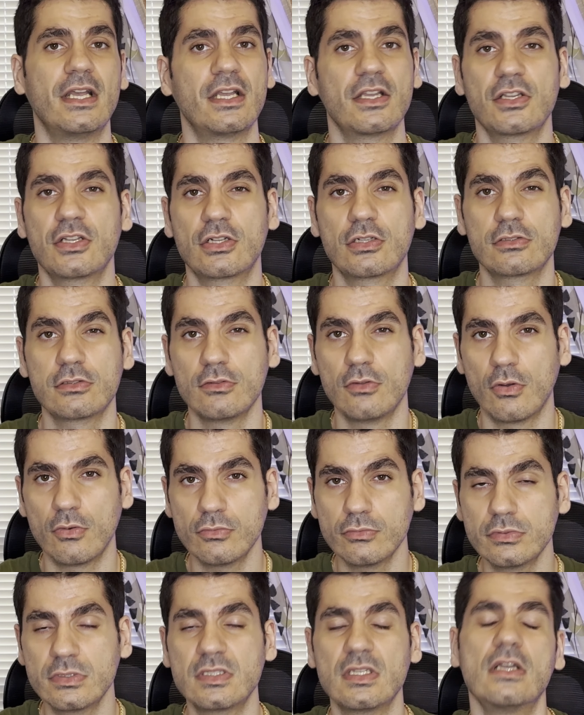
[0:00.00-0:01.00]

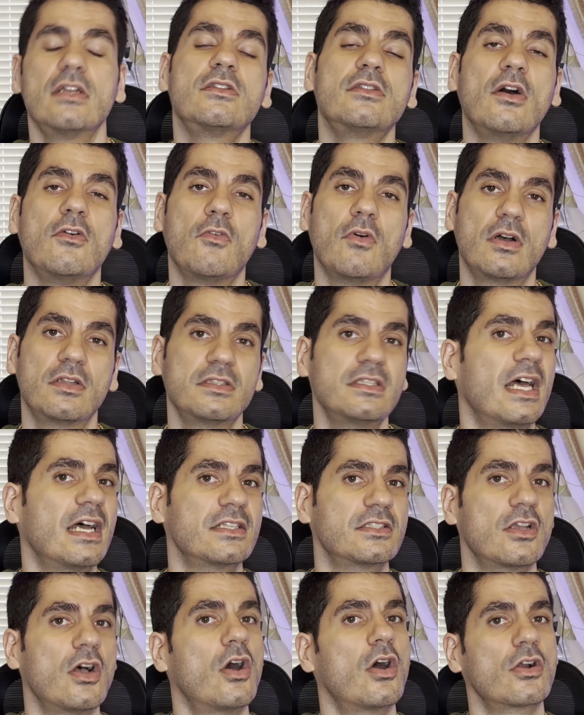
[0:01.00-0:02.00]
close the one that
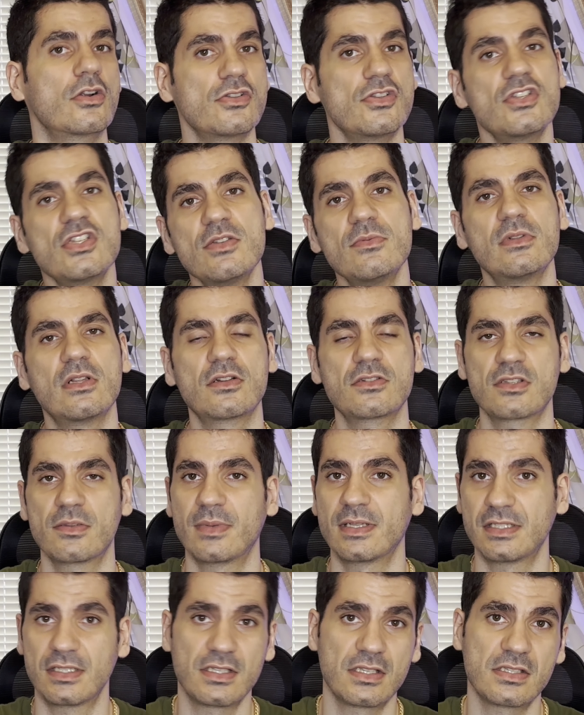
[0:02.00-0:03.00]
are similar,
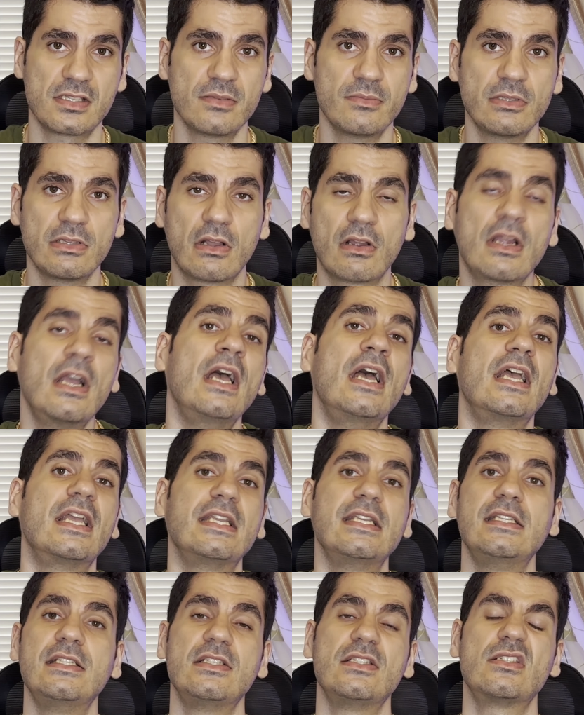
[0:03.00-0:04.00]
semantically similar,
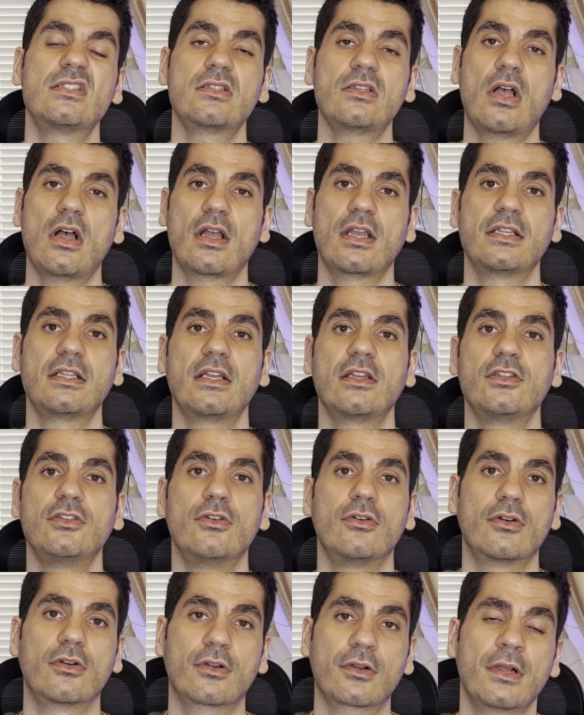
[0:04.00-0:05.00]
inside
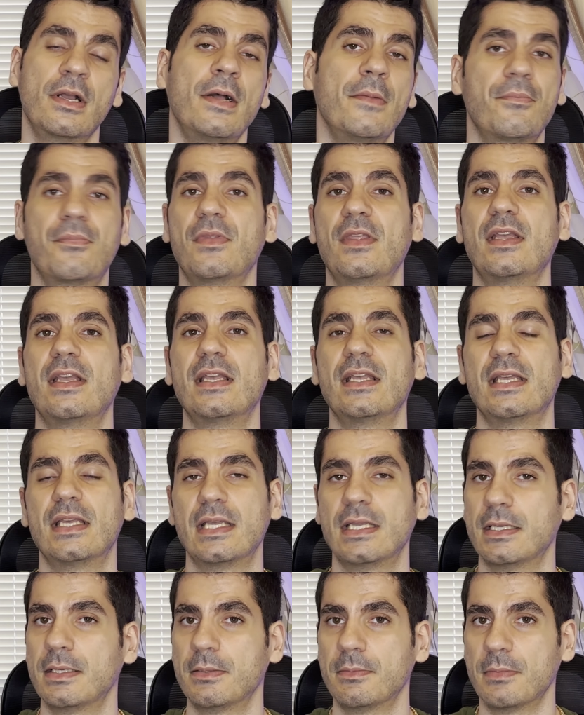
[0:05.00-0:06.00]
your
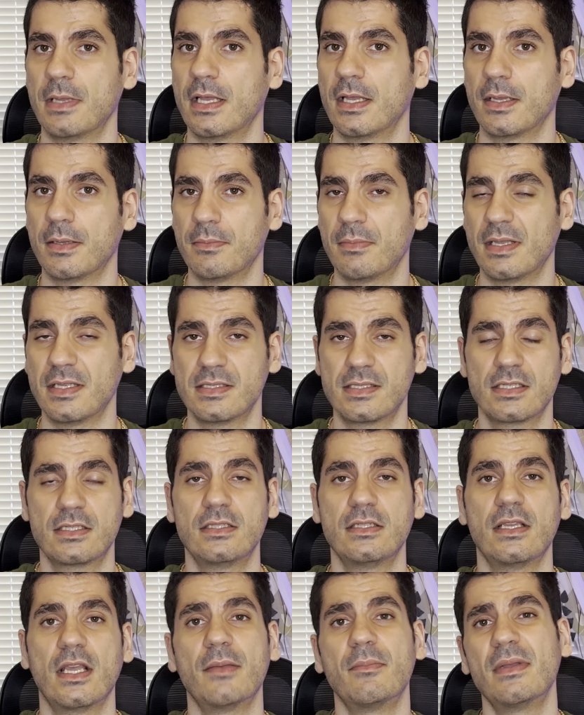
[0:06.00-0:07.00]

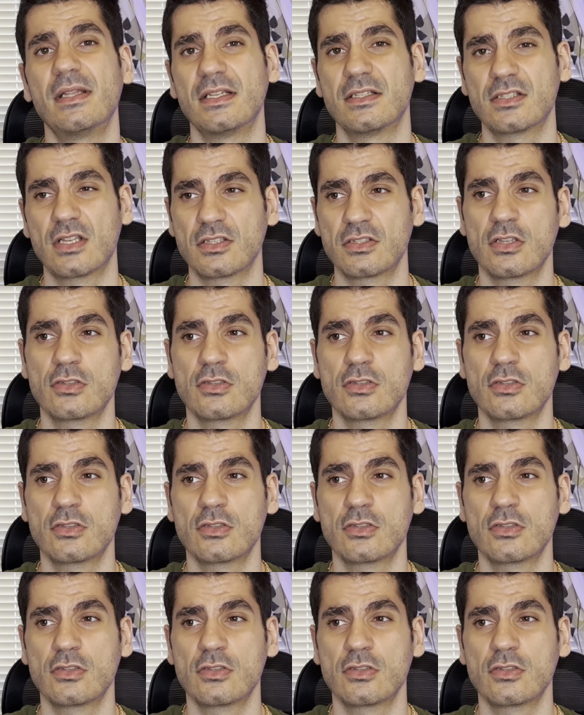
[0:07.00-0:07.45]
basically embedding size.